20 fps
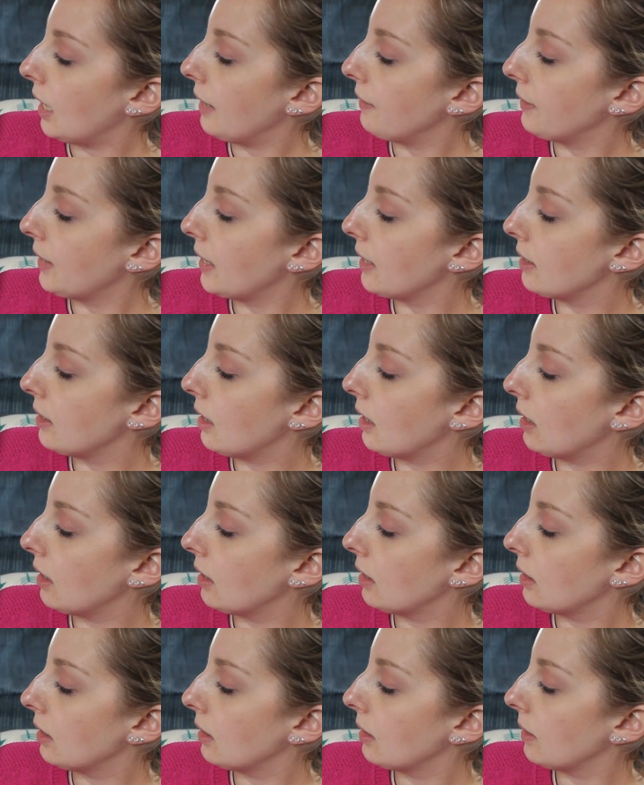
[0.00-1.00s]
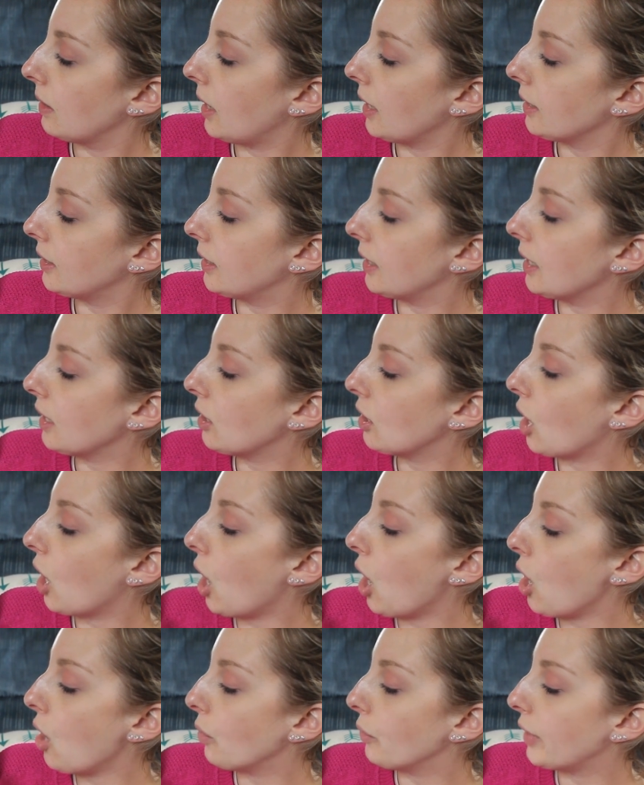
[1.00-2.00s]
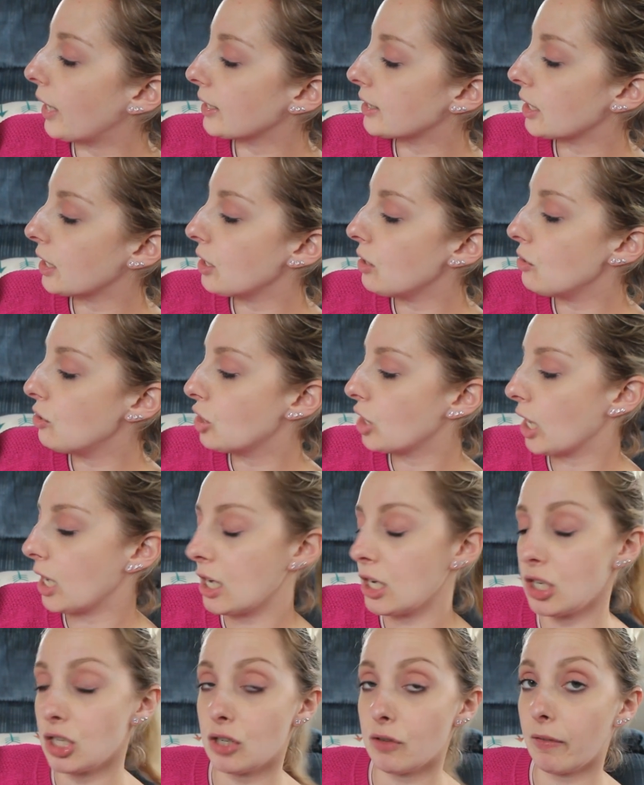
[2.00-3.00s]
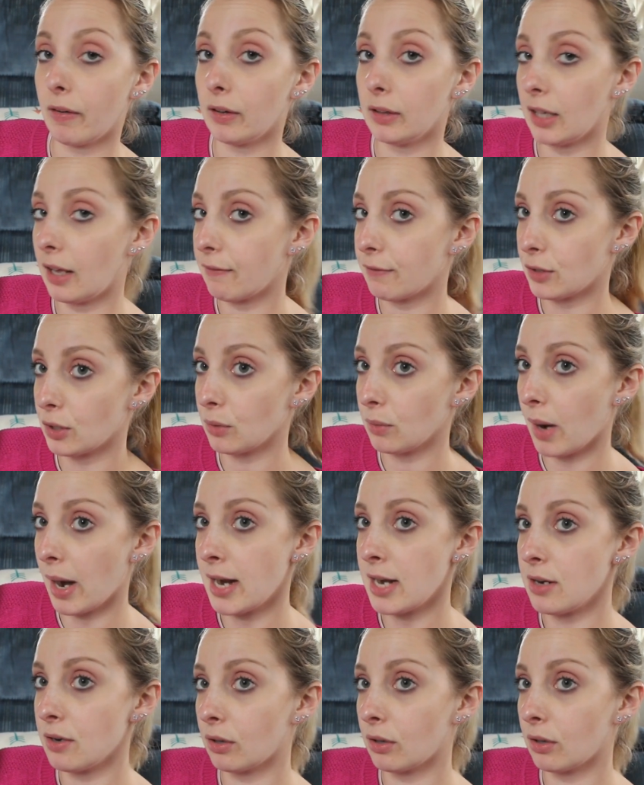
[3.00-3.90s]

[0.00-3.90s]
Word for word: And then I think, oh, that's how you change for left or right.